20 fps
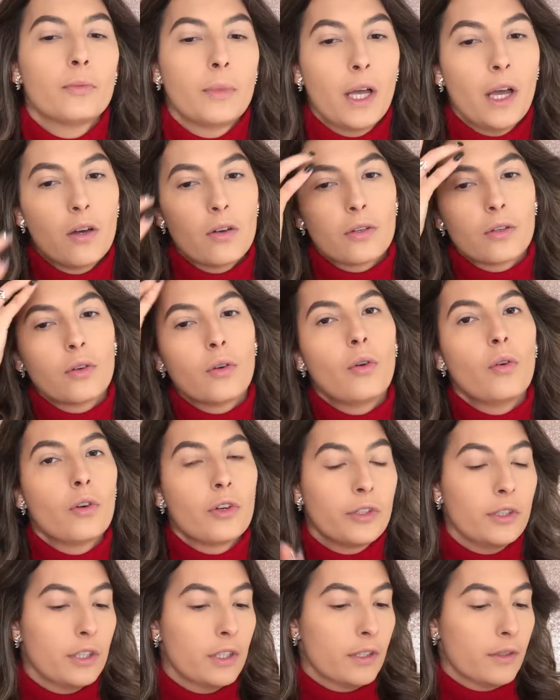my outer
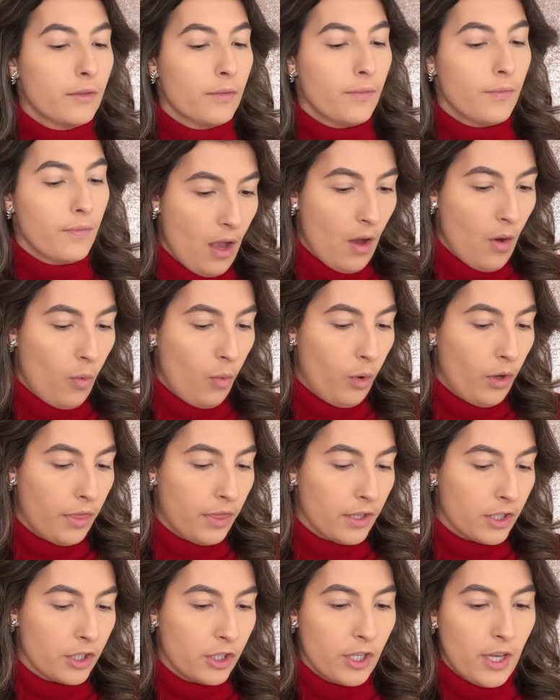corner with
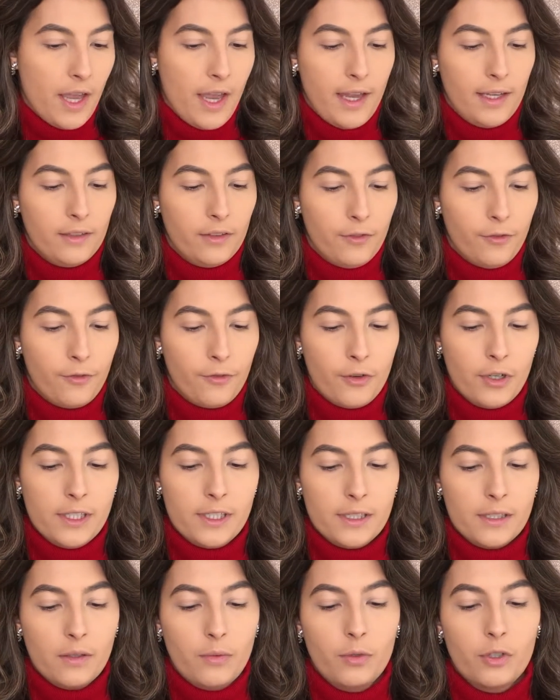the shade
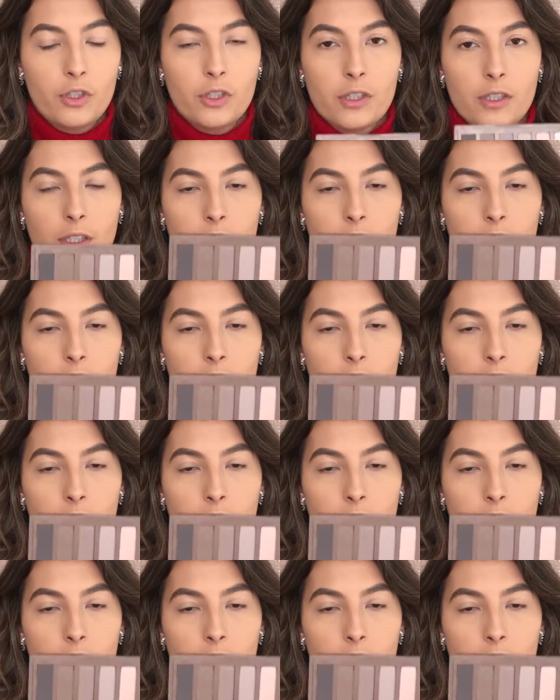Frisk, which is